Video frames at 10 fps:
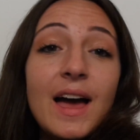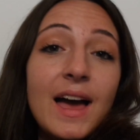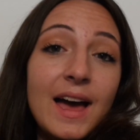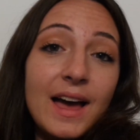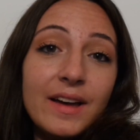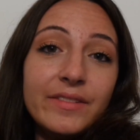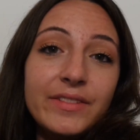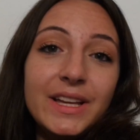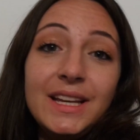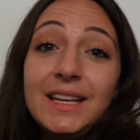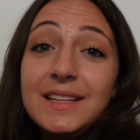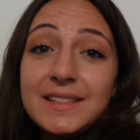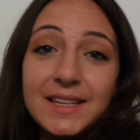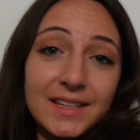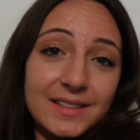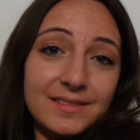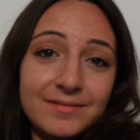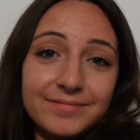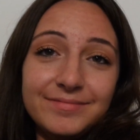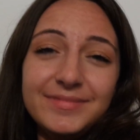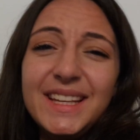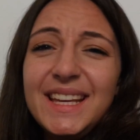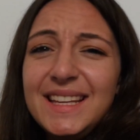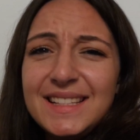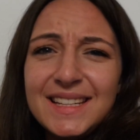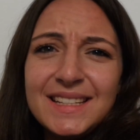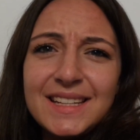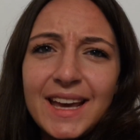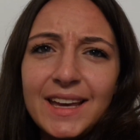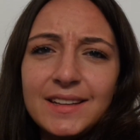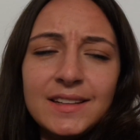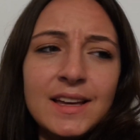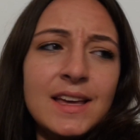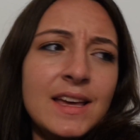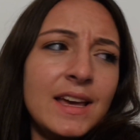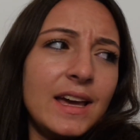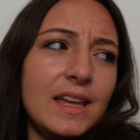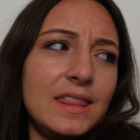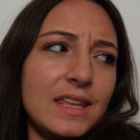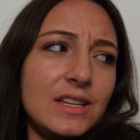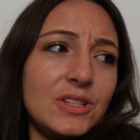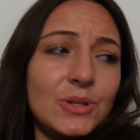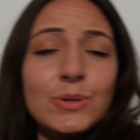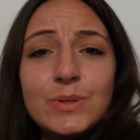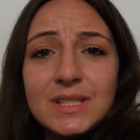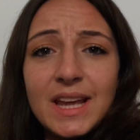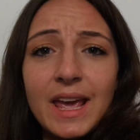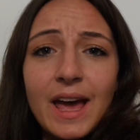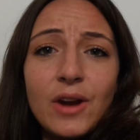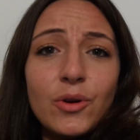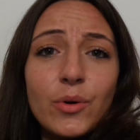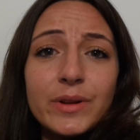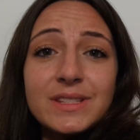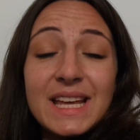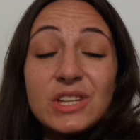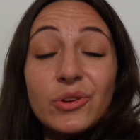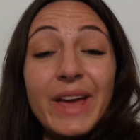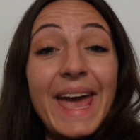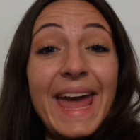I have an easy, easy day. And then Tuesday, I don't go on set till